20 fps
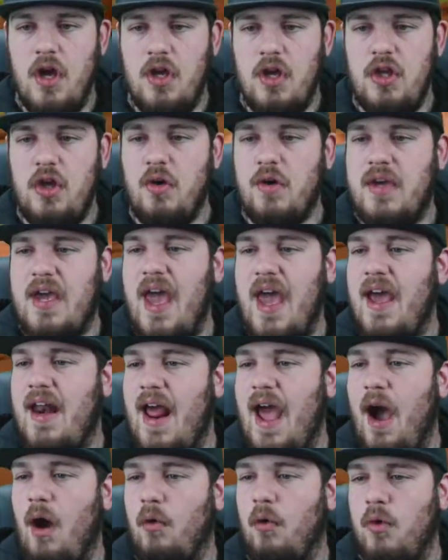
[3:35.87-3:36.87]
You can't
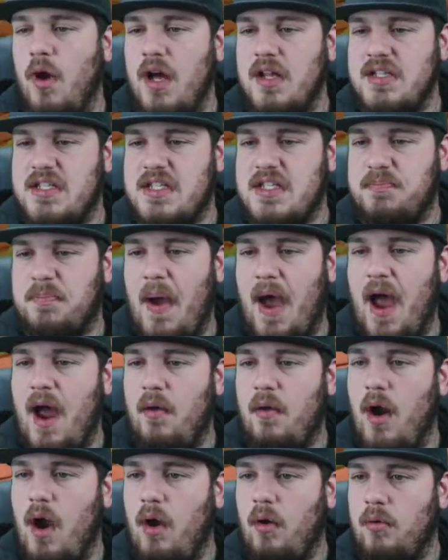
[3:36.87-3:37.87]
outrun
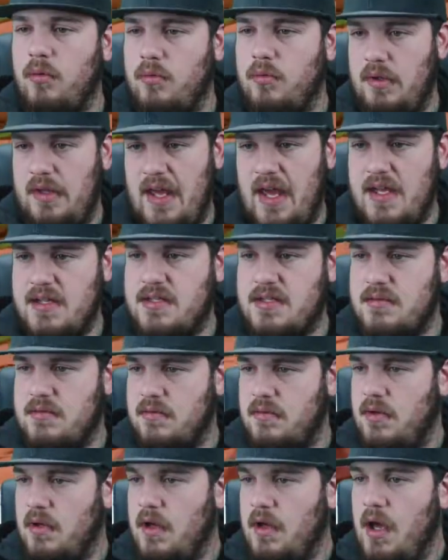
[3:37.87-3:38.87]
Spyro. Yes.
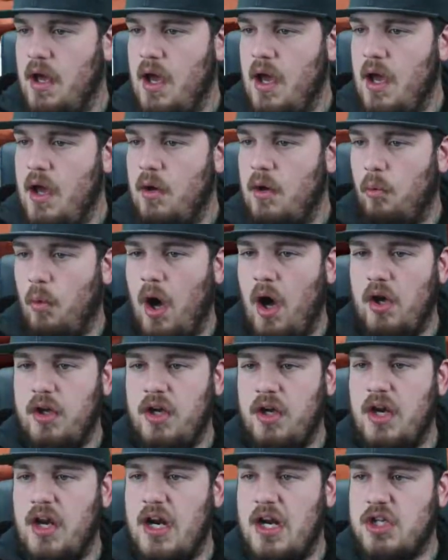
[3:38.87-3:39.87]
Well,
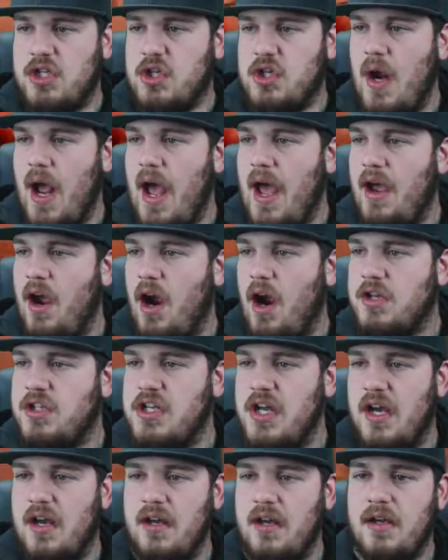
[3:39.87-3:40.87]
you're going to try, aren't
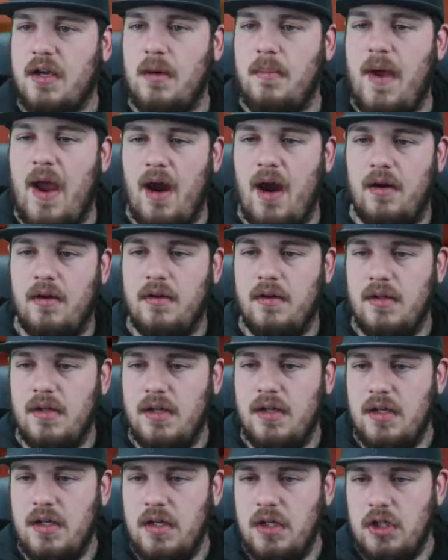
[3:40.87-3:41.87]
you? Come here.
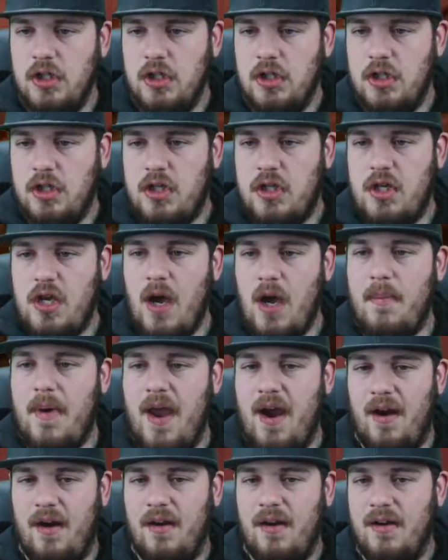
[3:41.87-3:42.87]
Come
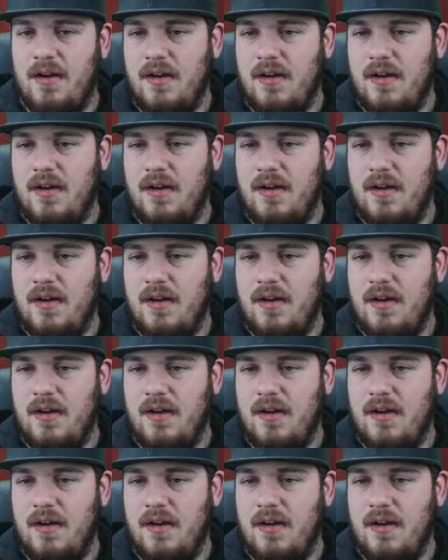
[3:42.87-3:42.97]
here.